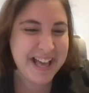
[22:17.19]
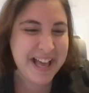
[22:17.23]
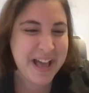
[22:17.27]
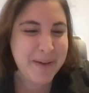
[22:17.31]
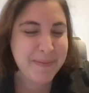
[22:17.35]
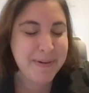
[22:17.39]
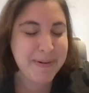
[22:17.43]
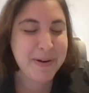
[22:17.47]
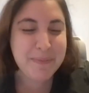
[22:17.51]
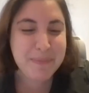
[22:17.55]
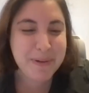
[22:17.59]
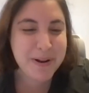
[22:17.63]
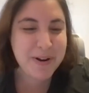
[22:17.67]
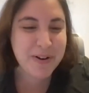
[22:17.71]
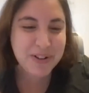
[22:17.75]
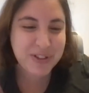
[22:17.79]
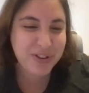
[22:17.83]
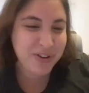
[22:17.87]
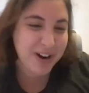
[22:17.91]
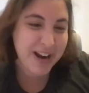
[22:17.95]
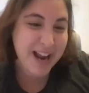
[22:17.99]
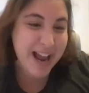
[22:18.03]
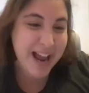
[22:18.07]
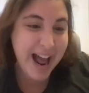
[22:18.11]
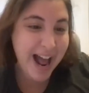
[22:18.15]
But North
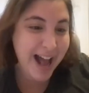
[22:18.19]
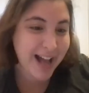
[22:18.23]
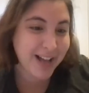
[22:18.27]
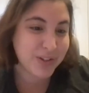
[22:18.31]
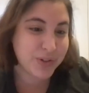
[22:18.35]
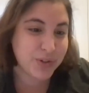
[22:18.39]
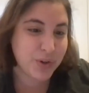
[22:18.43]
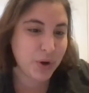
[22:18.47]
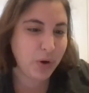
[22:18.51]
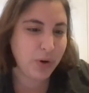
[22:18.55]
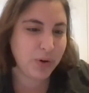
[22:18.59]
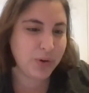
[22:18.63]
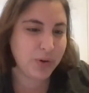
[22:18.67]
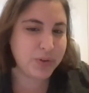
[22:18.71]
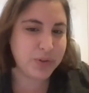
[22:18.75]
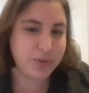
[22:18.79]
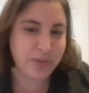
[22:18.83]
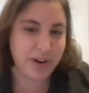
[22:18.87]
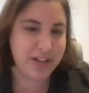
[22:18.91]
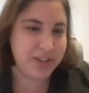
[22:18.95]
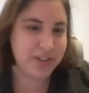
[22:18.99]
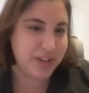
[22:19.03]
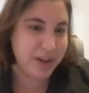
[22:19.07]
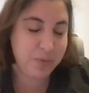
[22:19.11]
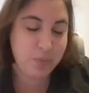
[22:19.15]
Korea has goals,
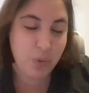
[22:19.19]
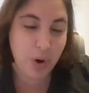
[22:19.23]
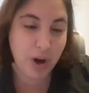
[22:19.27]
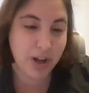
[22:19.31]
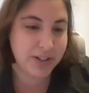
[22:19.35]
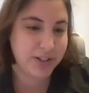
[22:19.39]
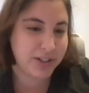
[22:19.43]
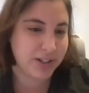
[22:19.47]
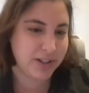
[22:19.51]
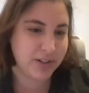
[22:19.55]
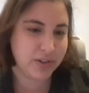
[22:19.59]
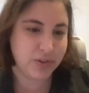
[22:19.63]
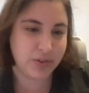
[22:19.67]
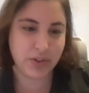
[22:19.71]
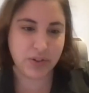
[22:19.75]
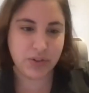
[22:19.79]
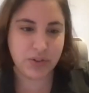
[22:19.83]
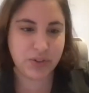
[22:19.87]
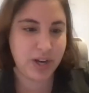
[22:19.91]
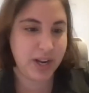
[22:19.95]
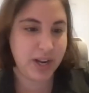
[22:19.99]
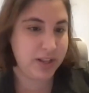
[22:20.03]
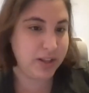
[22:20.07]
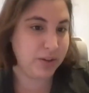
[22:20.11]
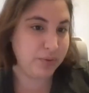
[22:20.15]
right? They want to
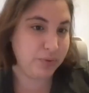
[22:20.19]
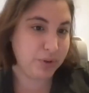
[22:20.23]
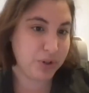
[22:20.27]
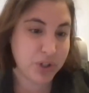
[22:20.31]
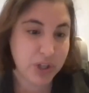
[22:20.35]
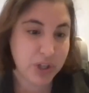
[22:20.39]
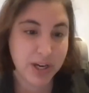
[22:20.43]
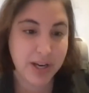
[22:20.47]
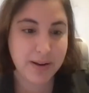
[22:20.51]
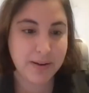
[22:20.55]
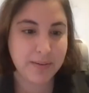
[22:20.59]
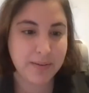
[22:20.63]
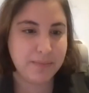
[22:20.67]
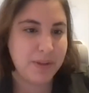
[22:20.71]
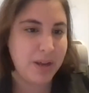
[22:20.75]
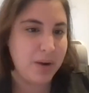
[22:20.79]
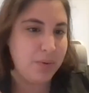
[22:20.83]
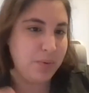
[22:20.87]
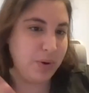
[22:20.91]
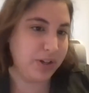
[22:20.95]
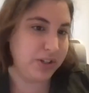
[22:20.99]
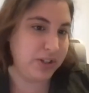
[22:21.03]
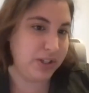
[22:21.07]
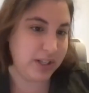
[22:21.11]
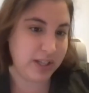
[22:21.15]
sustain the regime. They
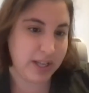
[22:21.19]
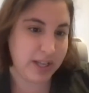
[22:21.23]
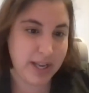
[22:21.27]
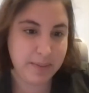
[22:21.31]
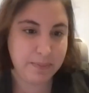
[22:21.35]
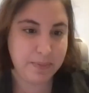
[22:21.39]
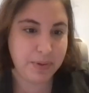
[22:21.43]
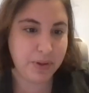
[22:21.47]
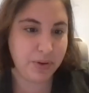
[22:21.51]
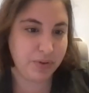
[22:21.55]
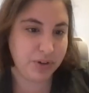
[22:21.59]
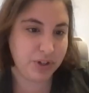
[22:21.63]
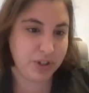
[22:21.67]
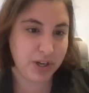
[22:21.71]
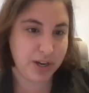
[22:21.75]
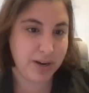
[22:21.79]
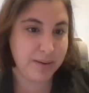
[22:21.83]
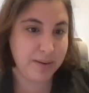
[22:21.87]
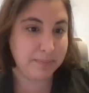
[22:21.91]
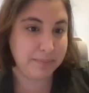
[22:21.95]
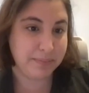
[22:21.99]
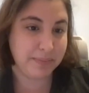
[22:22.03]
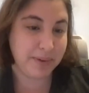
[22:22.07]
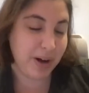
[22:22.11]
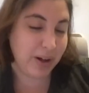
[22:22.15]
want to keep the
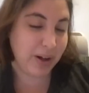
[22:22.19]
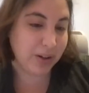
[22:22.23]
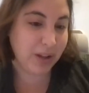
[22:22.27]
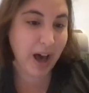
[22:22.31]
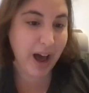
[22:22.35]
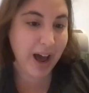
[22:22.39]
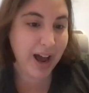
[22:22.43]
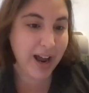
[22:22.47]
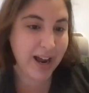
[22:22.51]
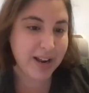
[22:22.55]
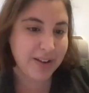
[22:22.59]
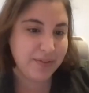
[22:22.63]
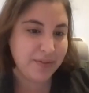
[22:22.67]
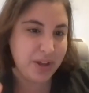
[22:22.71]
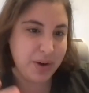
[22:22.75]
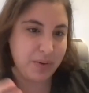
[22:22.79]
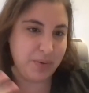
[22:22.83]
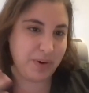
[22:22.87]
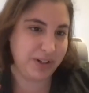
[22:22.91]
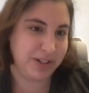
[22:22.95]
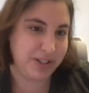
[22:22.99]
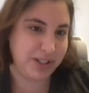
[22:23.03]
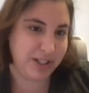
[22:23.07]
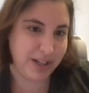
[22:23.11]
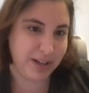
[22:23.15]
regime alive. They
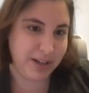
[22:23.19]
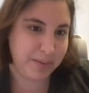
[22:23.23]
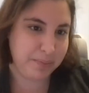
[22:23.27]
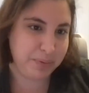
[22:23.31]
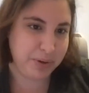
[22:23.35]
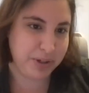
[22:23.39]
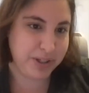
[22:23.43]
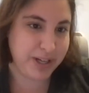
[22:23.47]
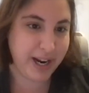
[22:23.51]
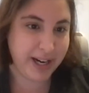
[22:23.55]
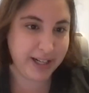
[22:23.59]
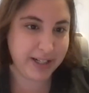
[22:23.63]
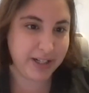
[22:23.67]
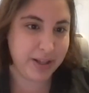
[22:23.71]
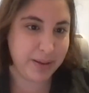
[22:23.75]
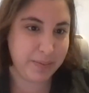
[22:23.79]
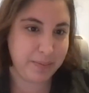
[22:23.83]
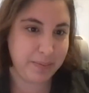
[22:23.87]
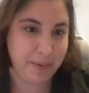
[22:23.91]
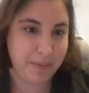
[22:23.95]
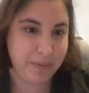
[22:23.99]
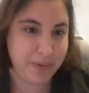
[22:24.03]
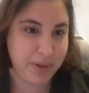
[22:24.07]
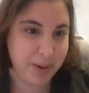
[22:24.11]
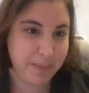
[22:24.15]
want to protect
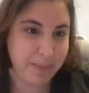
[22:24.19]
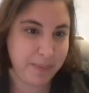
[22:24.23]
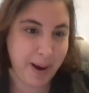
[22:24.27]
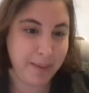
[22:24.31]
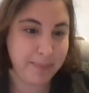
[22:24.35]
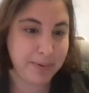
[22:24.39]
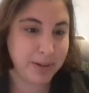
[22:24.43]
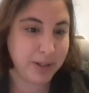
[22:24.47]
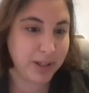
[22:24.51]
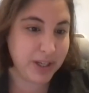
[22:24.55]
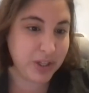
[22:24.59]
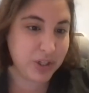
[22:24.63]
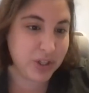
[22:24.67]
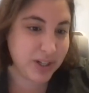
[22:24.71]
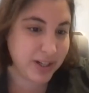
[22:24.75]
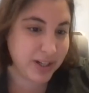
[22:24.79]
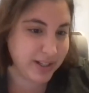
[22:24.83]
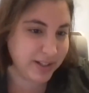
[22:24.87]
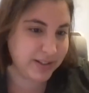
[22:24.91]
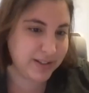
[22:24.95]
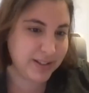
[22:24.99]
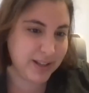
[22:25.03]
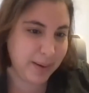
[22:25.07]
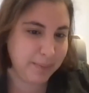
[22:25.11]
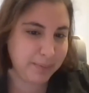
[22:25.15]
the population
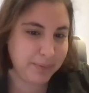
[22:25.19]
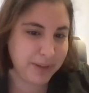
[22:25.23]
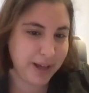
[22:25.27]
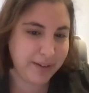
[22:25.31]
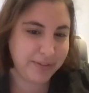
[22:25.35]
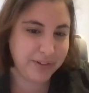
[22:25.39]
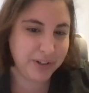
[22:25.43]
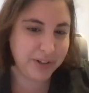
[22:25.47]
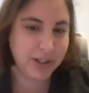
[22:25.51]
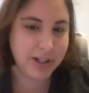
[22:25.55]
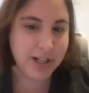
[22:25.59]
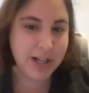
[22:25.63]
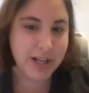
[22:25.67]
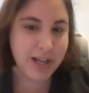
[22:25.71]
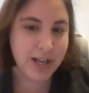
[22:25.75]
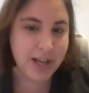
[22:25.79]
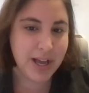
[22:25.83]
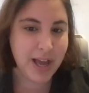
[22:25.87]
at some level.